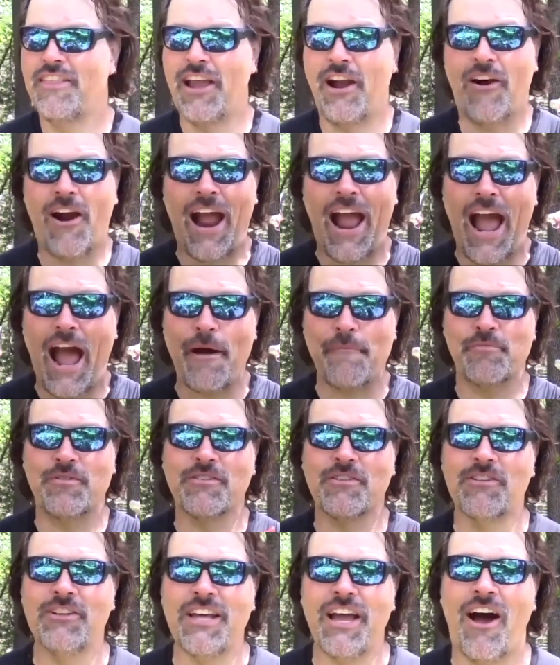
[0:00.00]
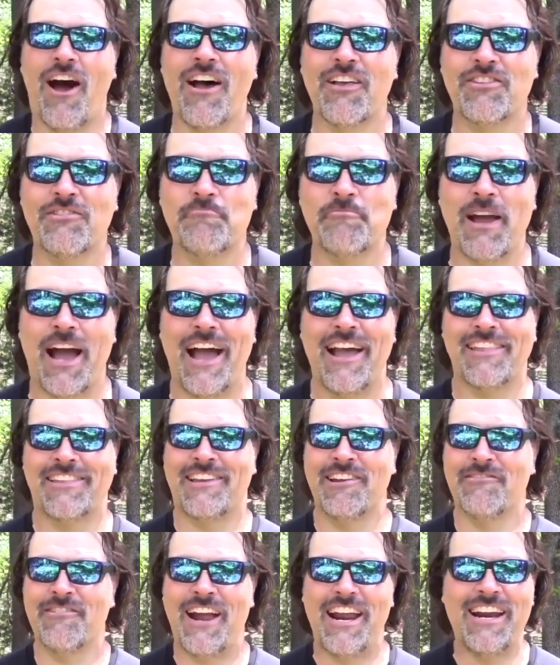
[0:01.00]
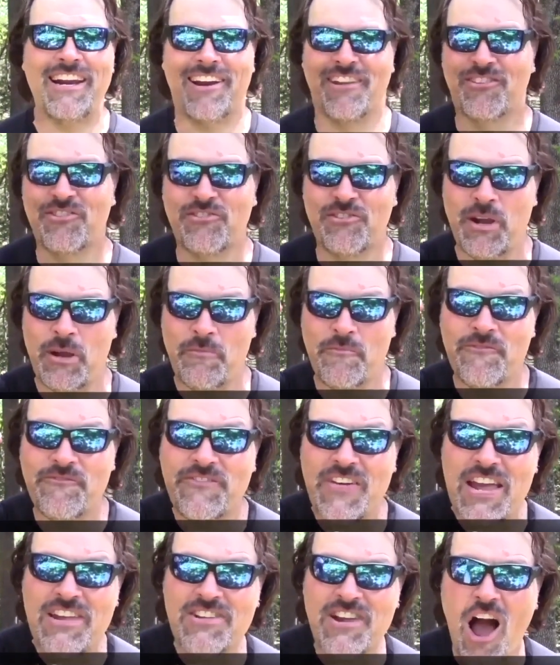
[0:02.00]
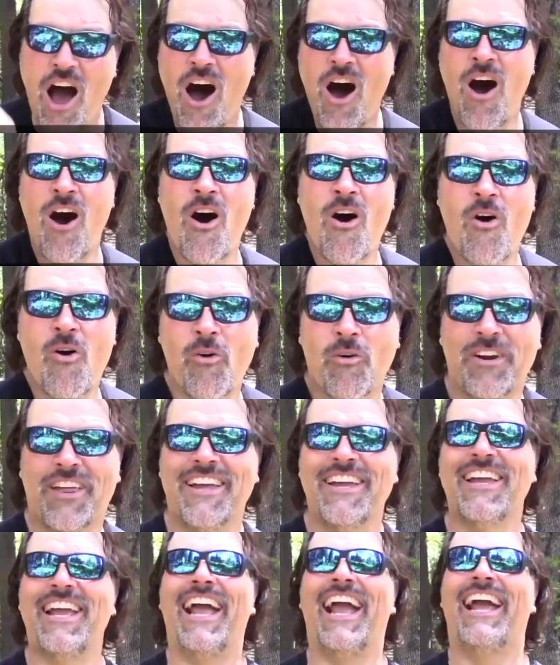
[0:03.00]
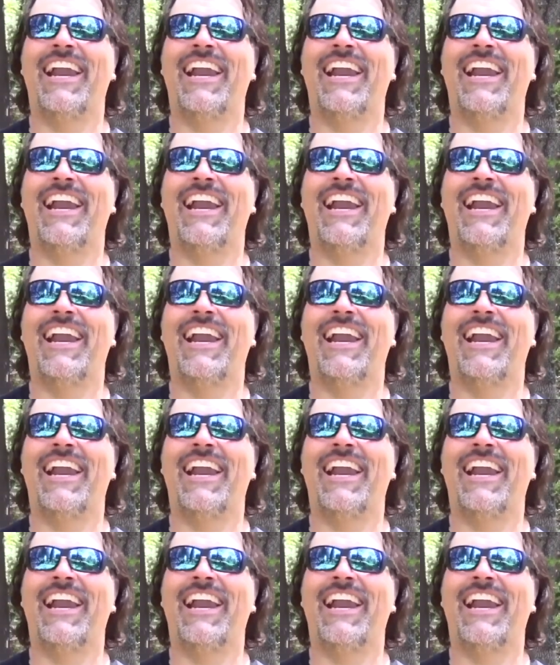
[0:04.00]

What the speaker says: They are absolutely awesome, guys. Get ready to scream, fish on!